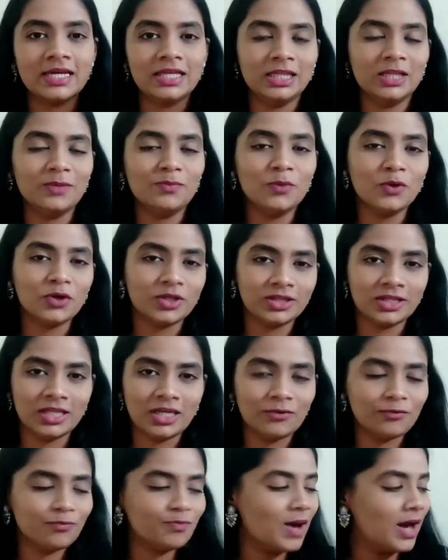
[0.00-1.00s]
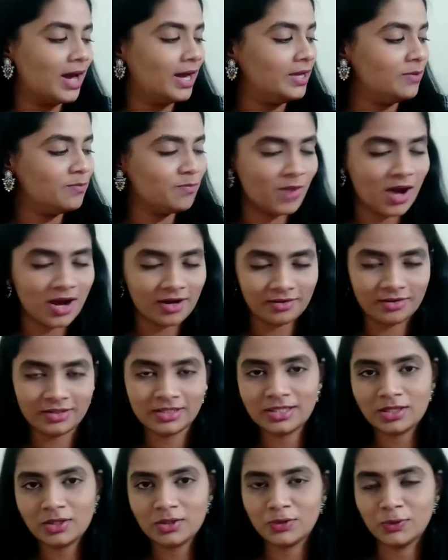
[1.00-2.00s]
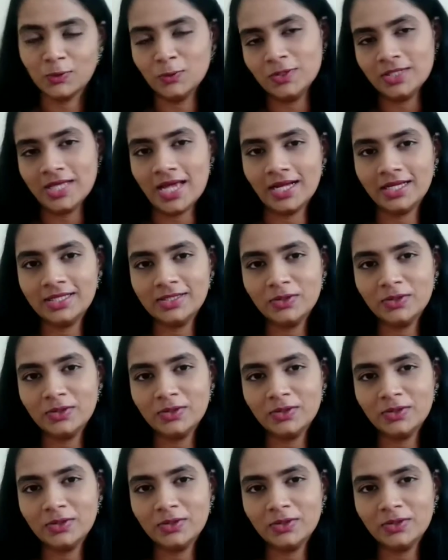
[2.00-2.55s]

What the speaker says: The Book Thief by Marcus Zusak.